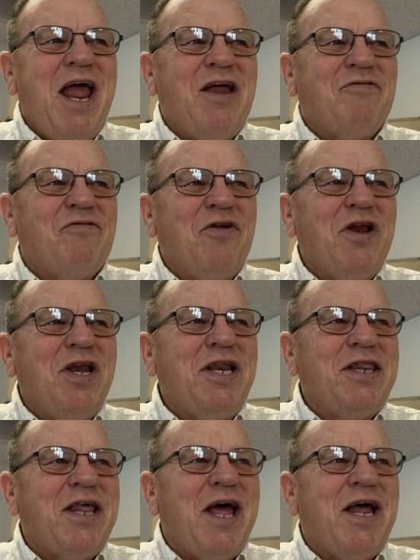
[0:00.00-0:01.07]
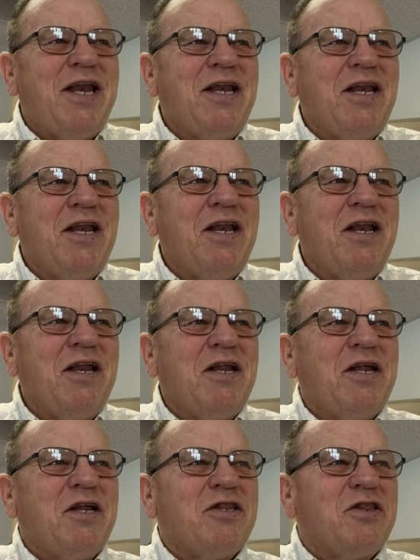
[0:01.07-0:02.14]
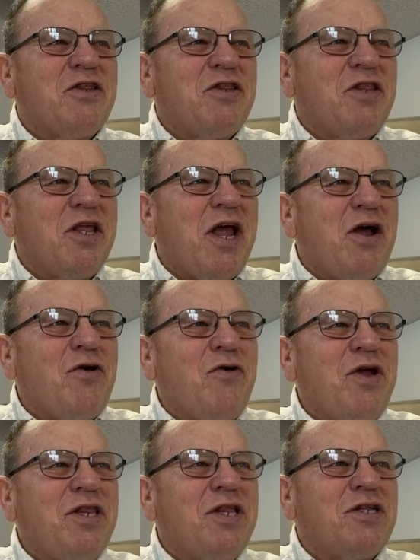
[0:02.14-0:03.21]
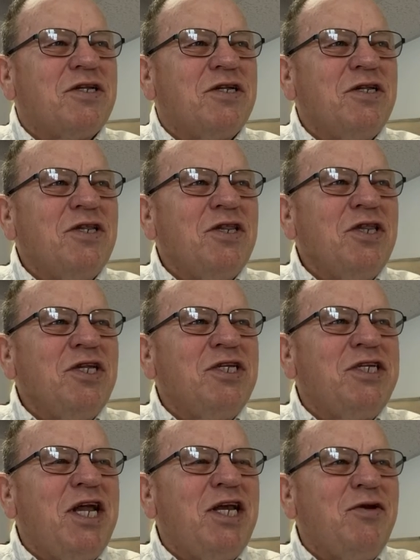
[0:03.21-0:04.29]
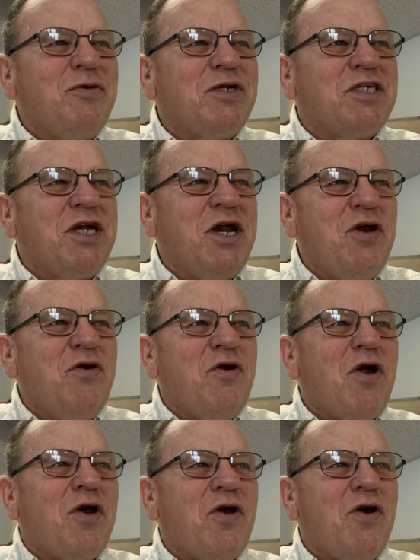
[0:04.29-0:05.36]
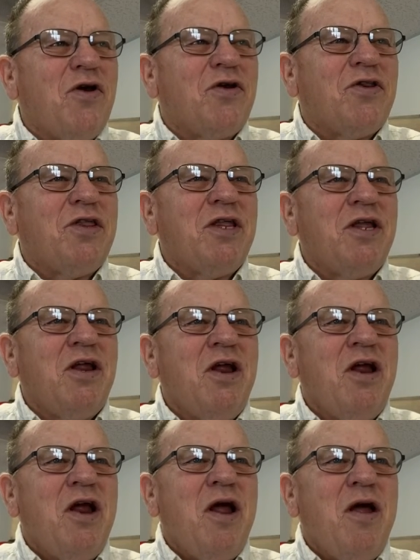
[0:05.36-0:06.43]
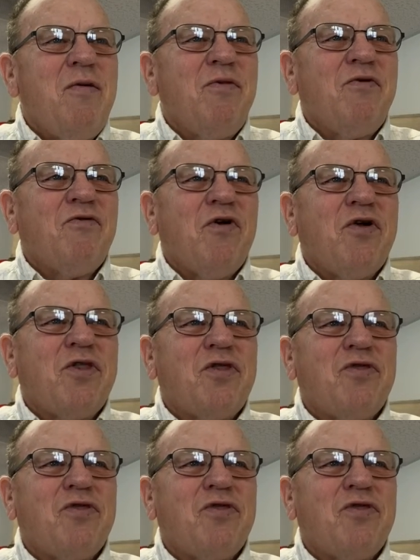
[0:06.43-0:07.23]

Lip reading: And feeling that, echoing the sentiments here on earth before